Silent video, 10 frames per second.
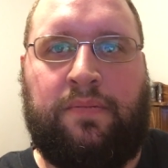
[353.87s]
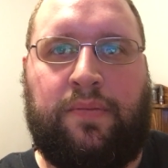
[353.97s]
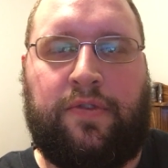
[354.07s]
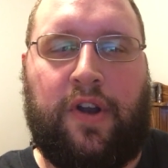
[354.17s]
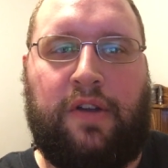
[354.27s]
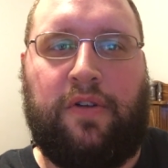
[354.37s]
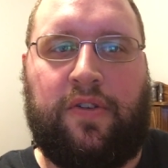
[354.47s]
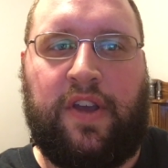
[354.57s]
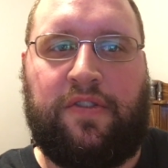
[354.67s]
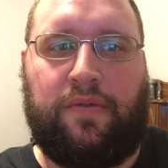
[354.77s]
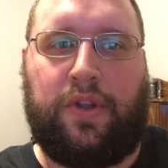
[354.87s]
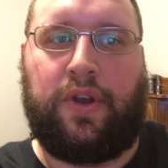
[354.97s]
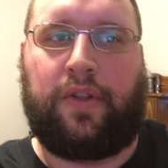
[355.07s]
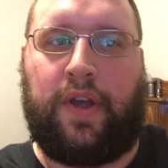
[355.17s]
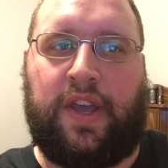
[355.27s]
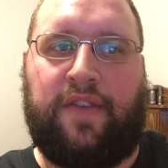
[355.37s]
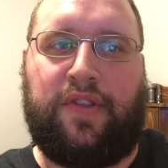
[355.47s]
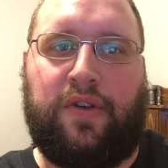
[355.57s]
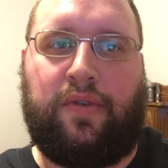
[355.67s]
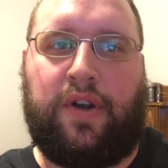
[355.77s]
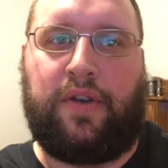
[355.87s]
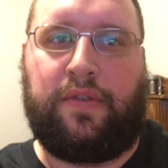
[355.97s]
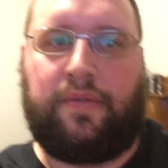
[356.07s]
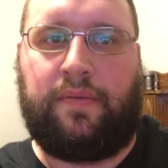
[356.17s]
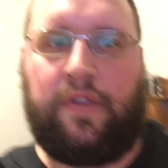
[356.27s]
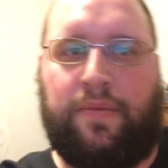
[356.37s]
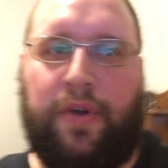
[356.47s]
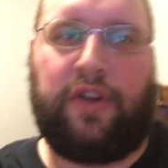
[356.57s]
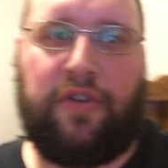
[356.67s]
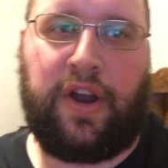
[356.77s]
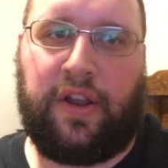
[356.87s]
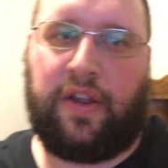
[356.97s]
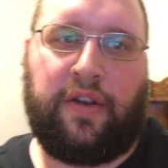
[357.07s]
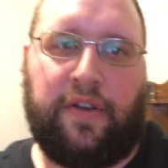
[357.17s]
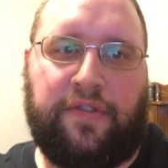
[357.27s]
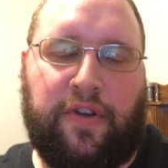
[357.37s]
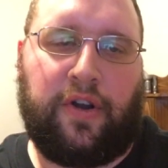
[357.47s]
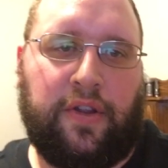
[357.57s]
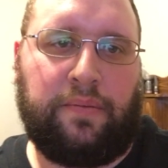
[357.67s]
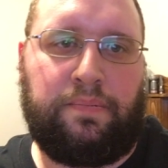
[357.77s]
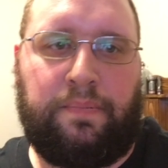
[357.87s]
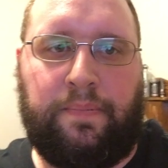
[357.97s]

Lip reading: starting rotation will look like, even though we're in spring training and it just started.